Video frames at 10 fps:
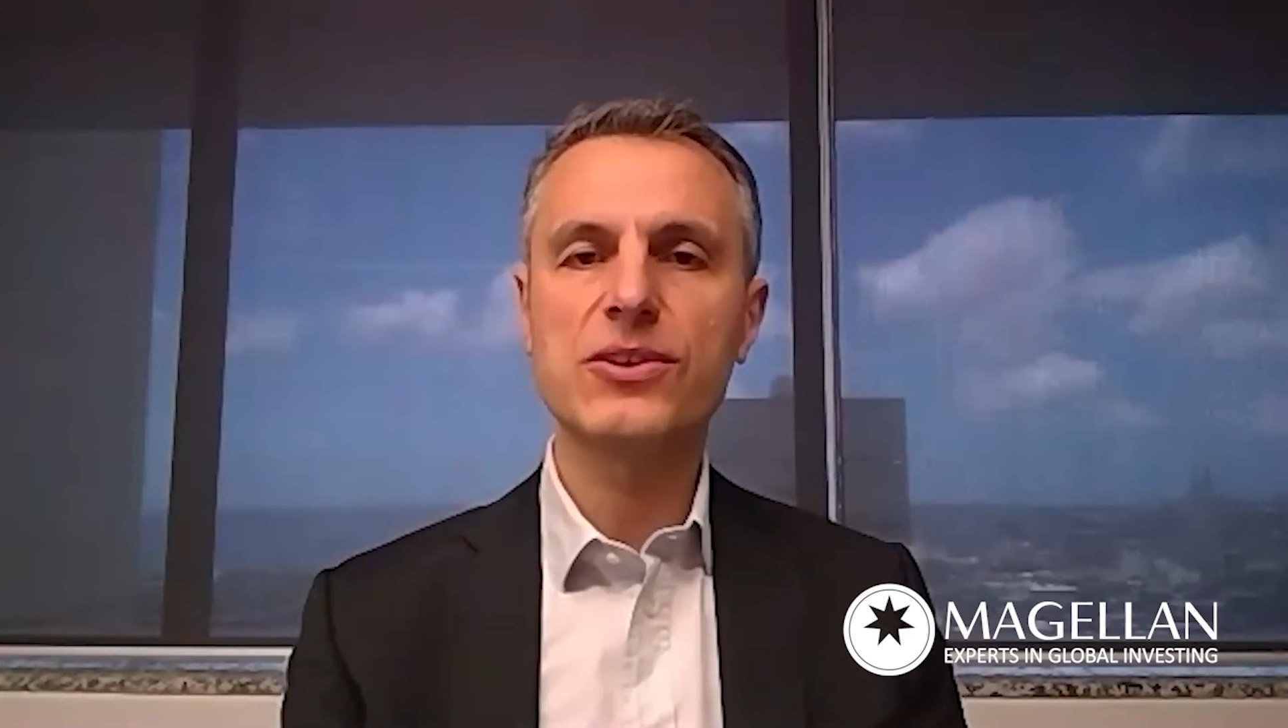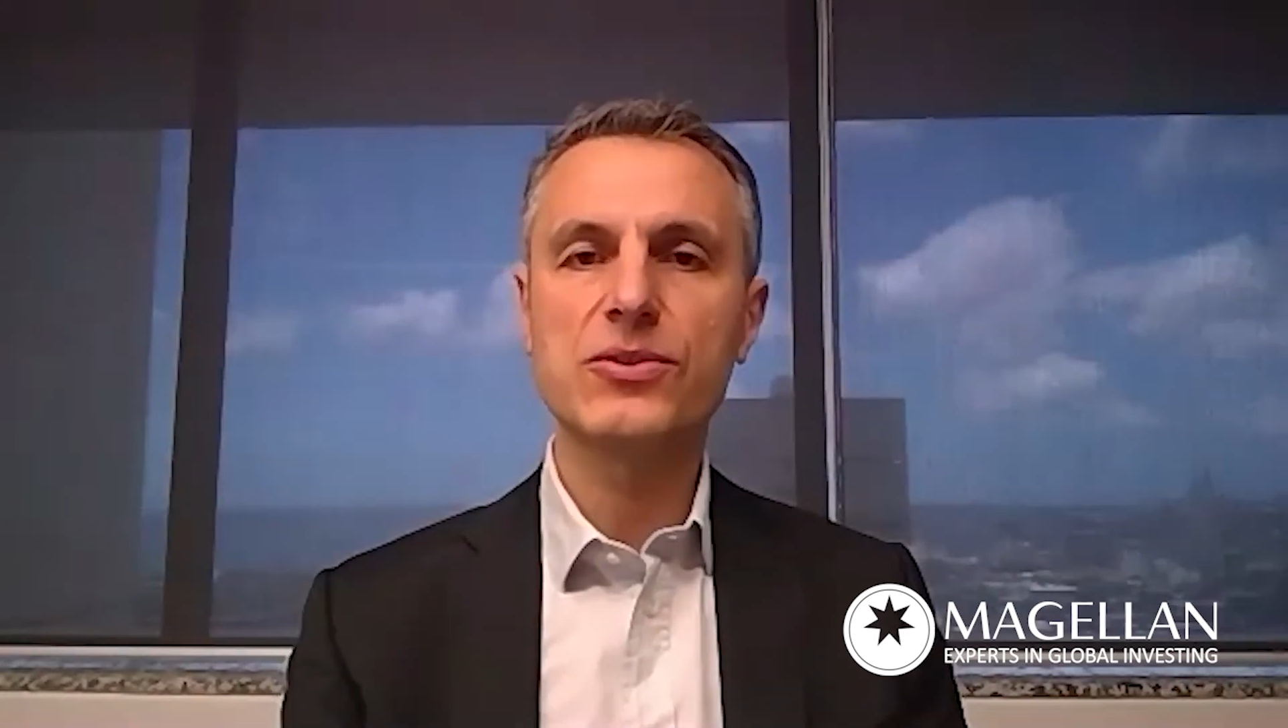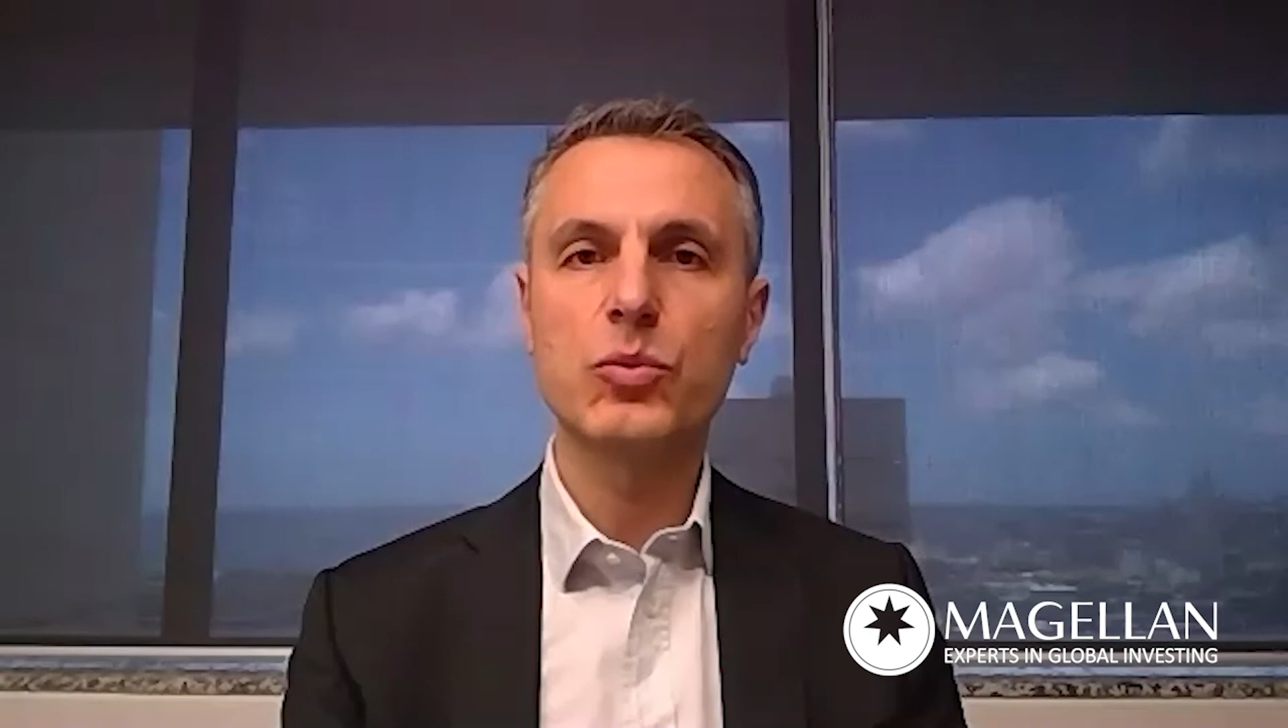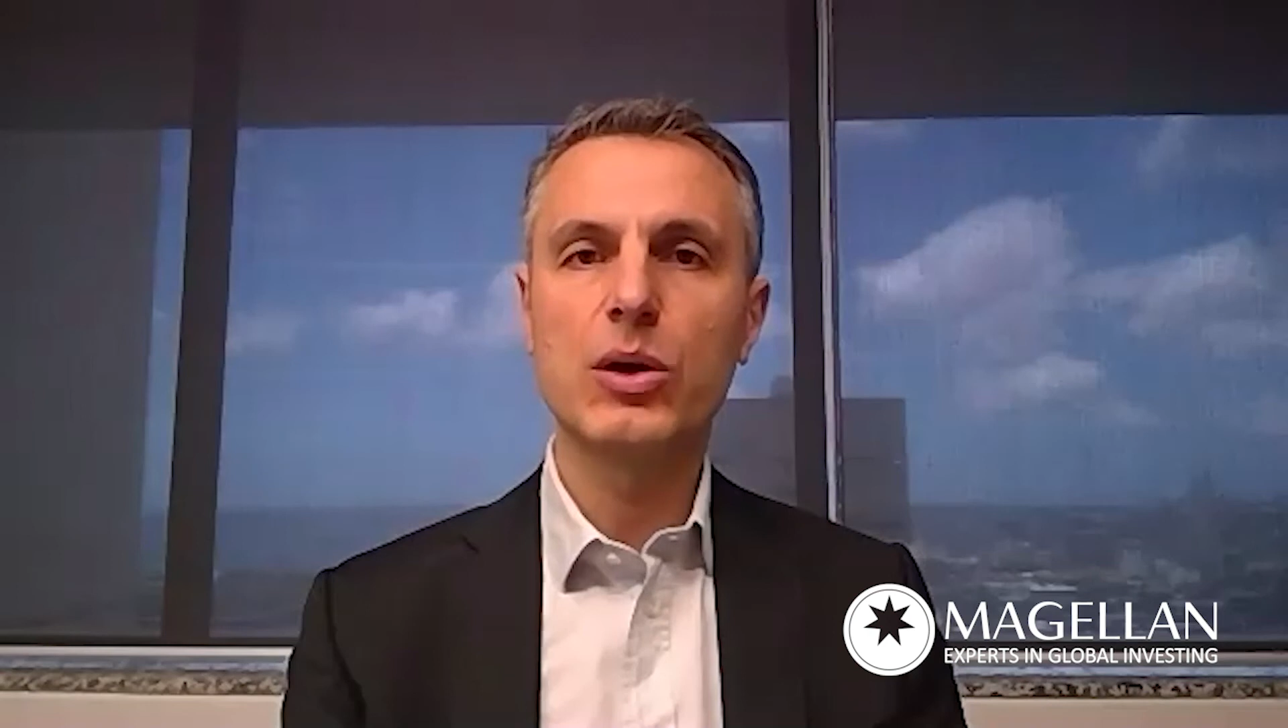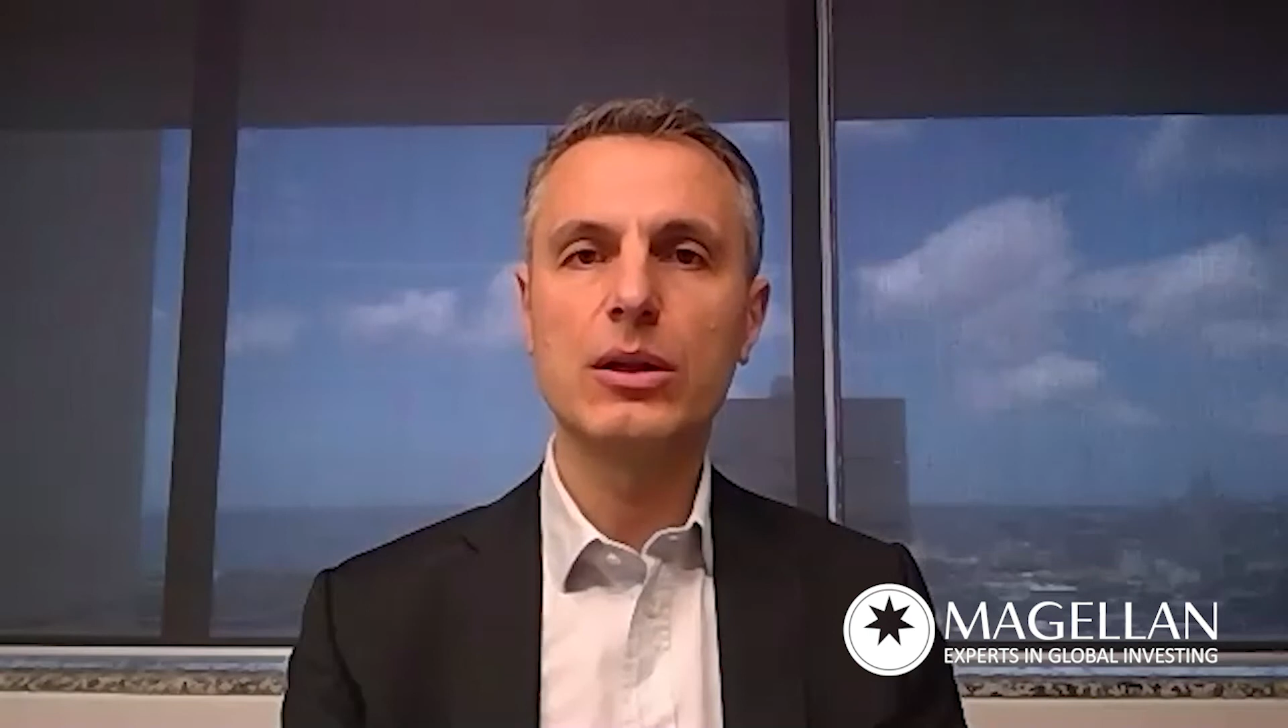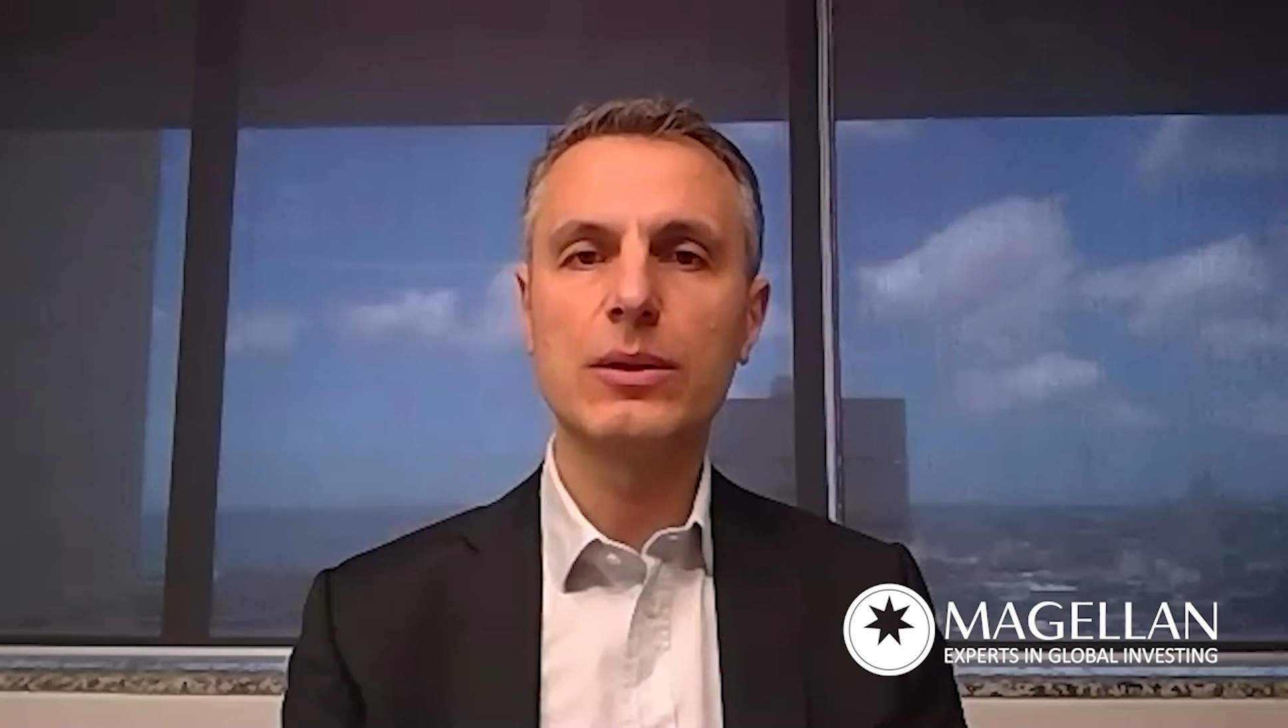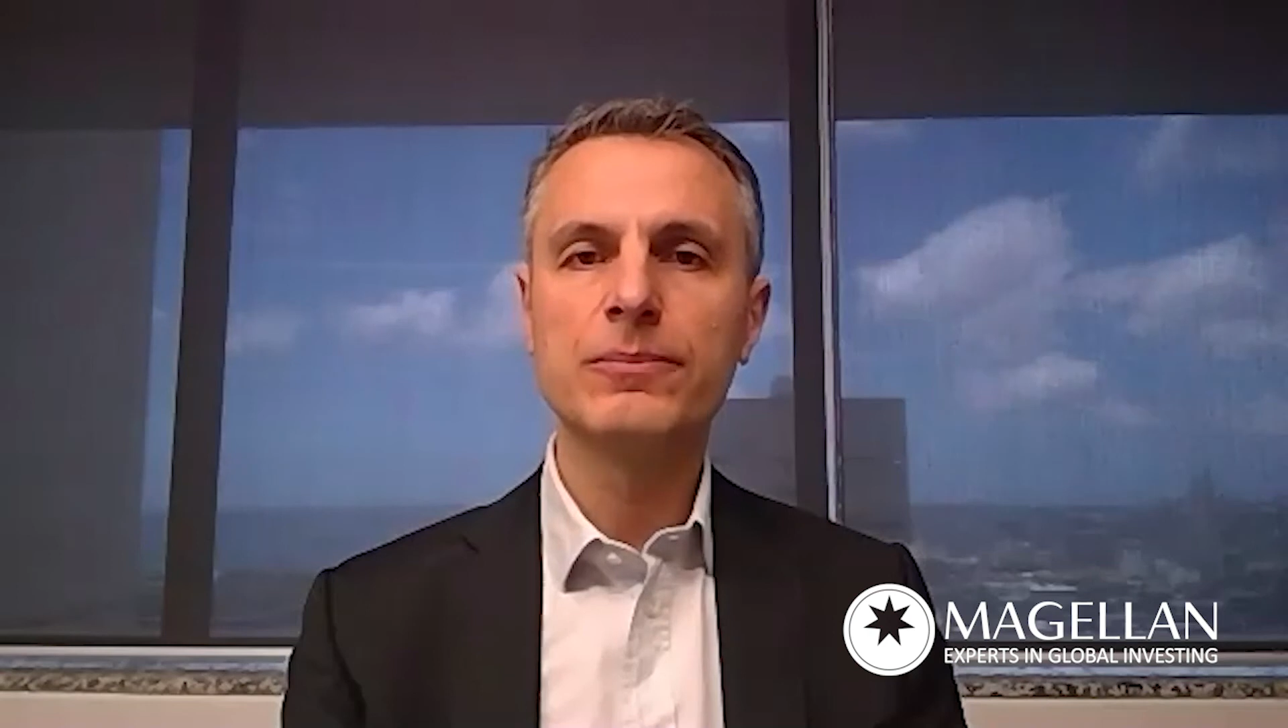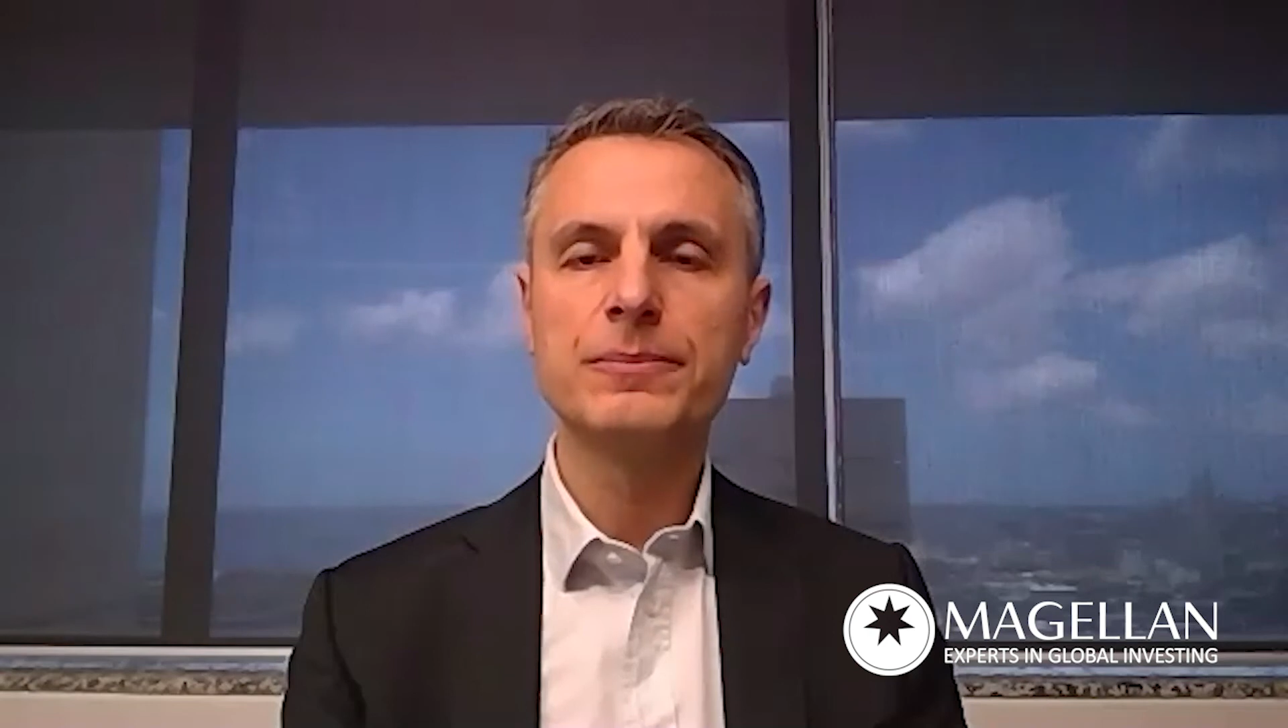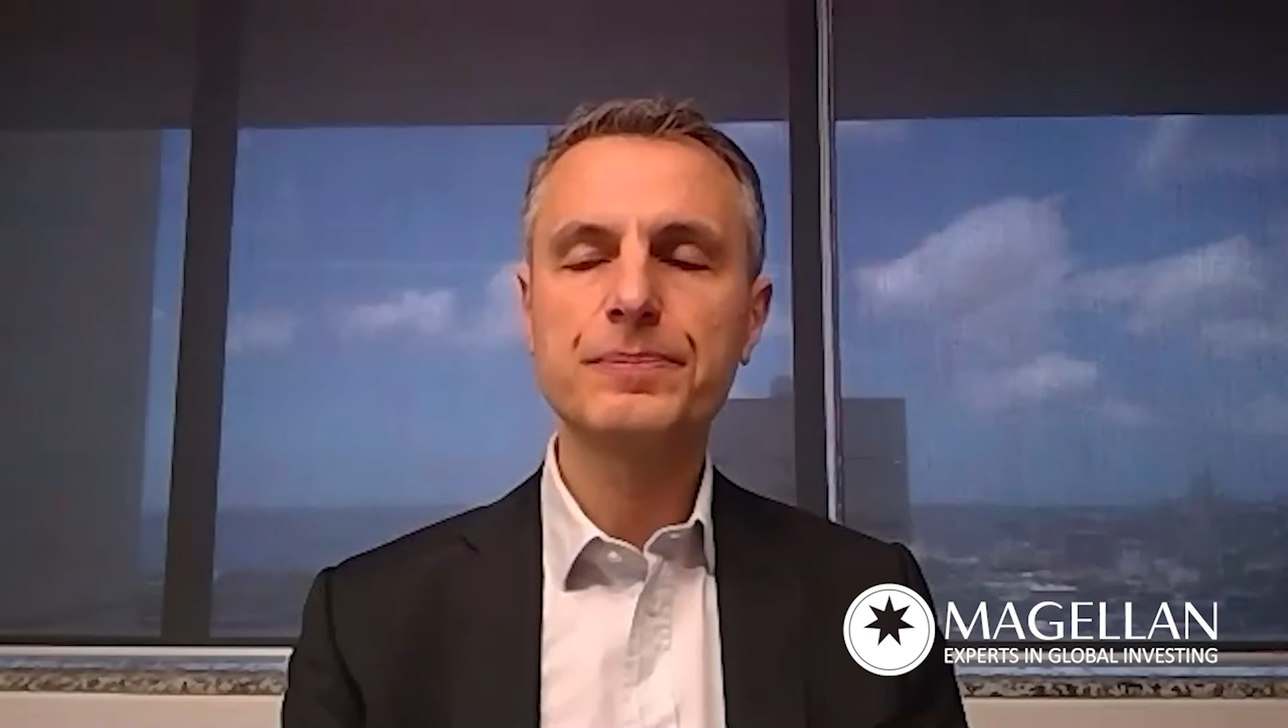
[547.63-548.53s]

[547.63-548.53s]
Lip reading: as well.